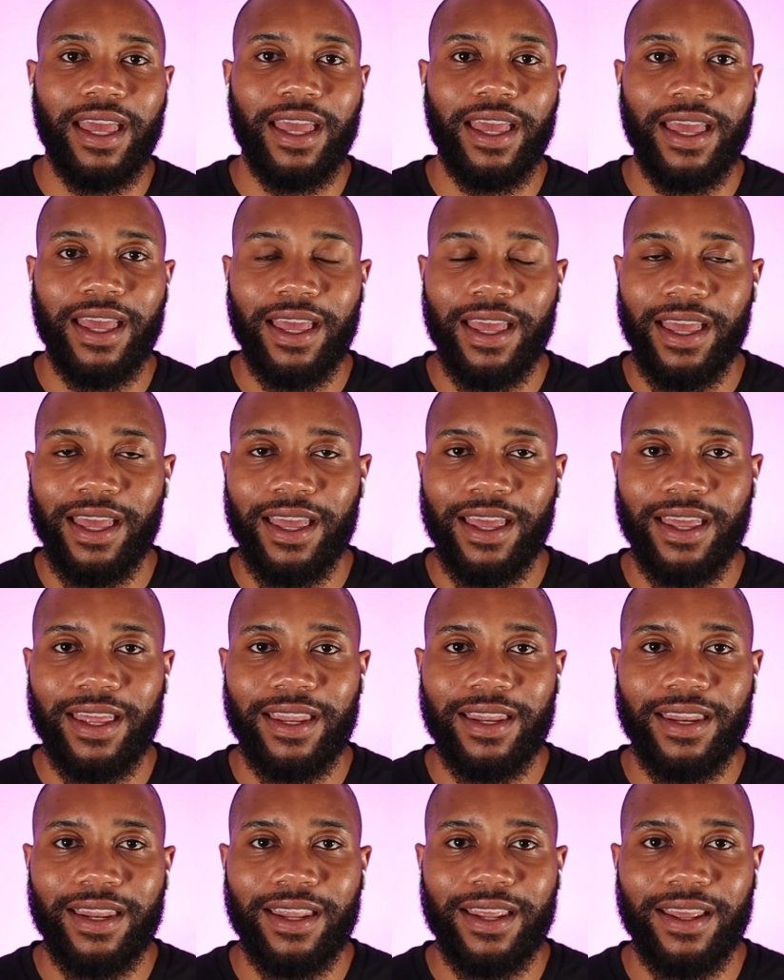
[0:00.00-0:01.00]

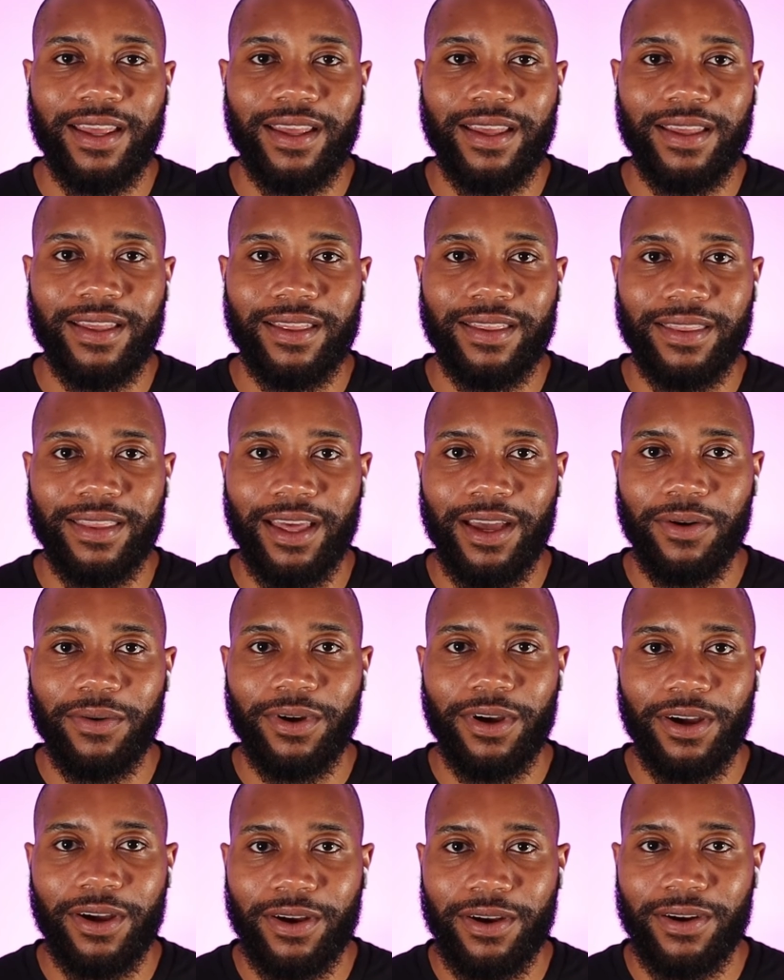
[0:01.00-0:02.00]
And that
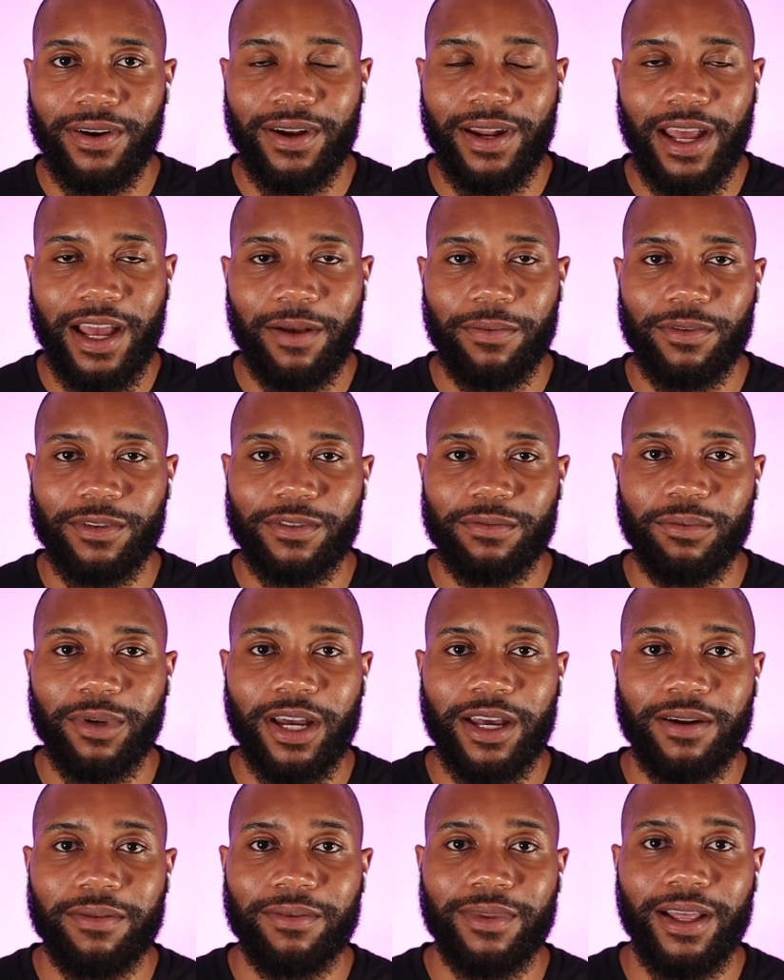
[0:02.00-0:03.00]
would hurt Apple's
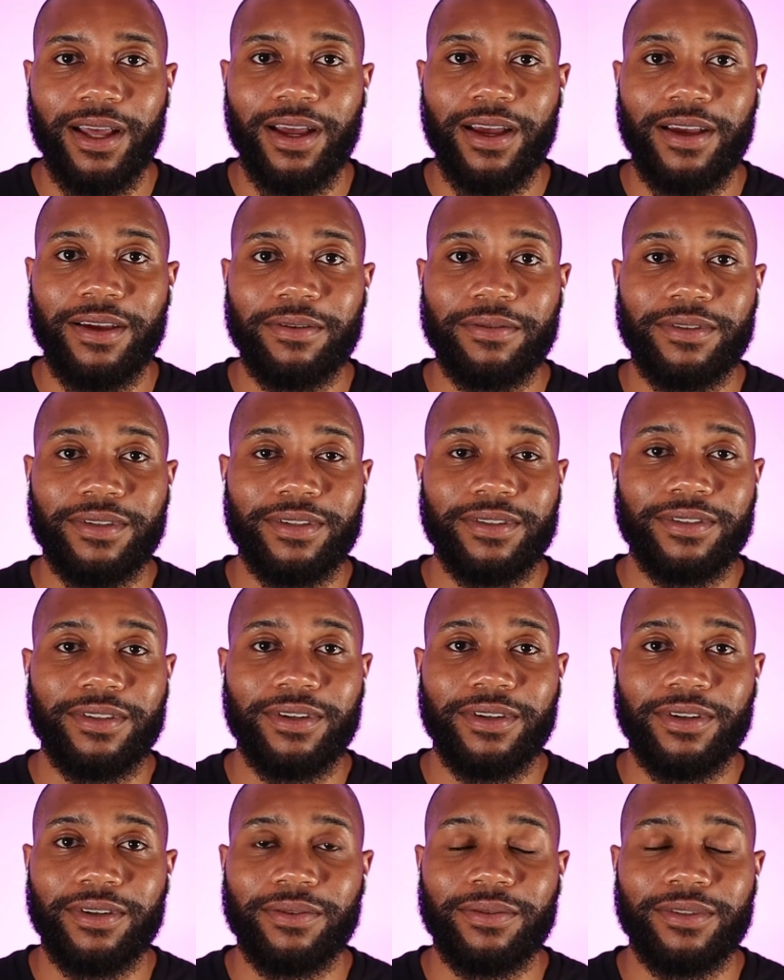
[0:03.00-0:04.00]
bottom line in
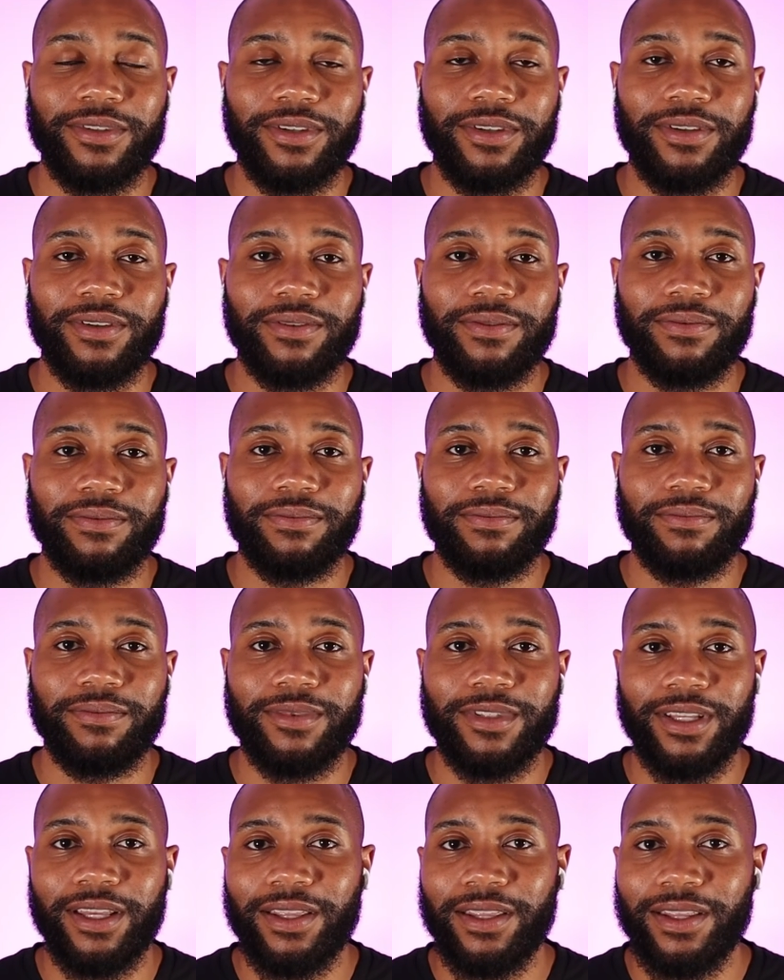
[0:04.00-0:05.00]
terms of
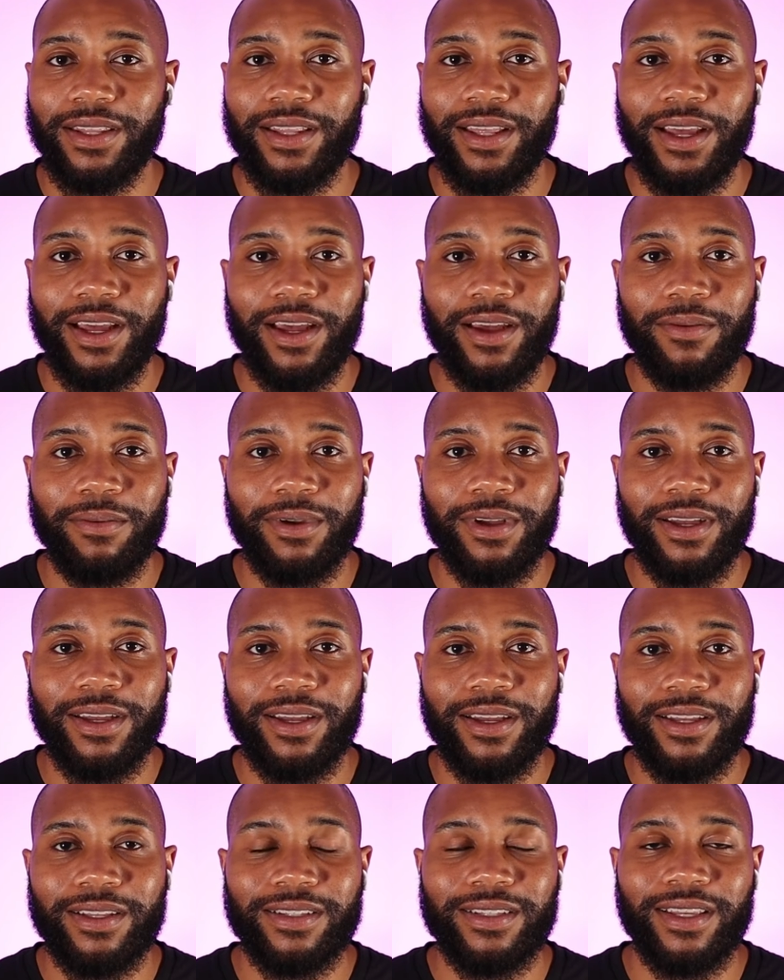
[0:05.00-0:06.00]
selling the
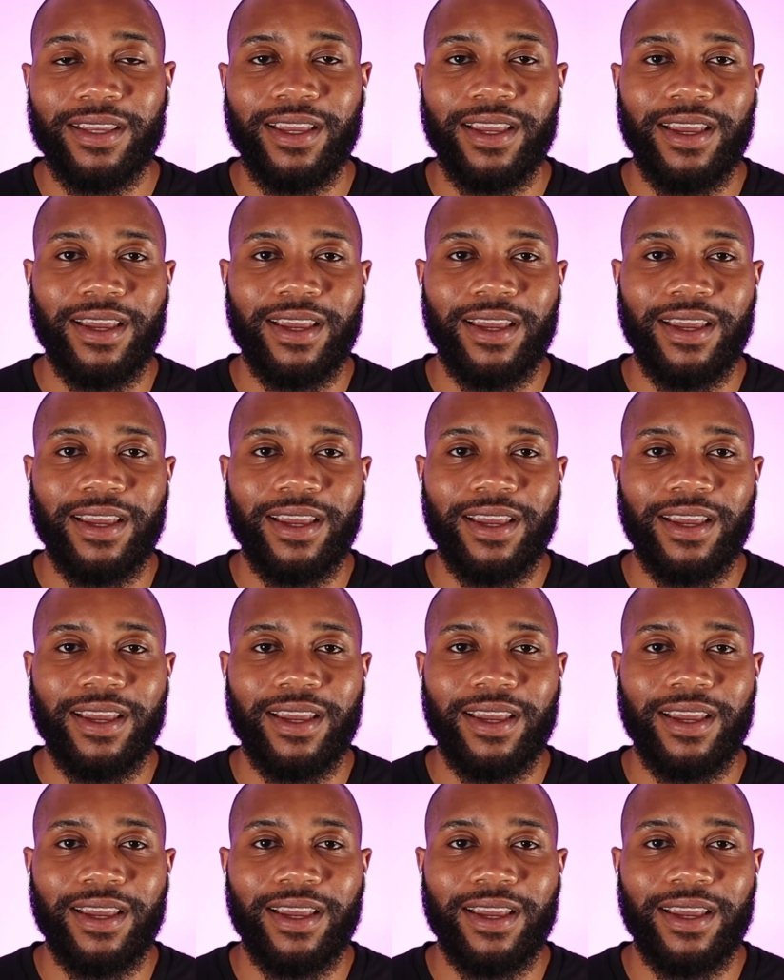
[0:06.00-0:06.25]
iPads.